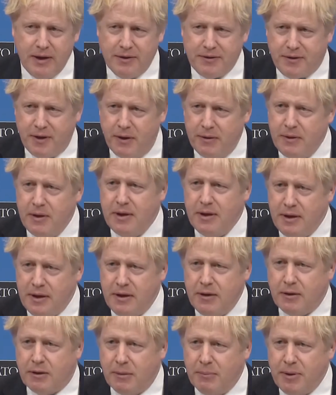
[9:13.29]
So
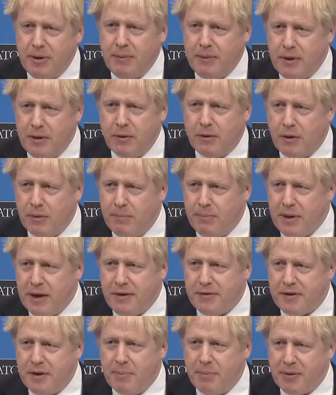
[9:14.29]
you can be, you can be
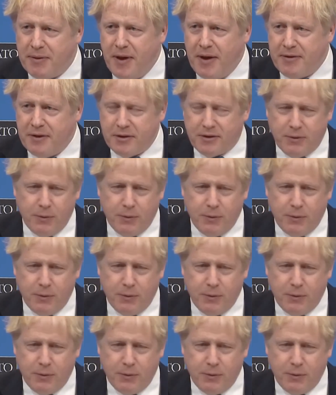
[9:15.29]
sympathetic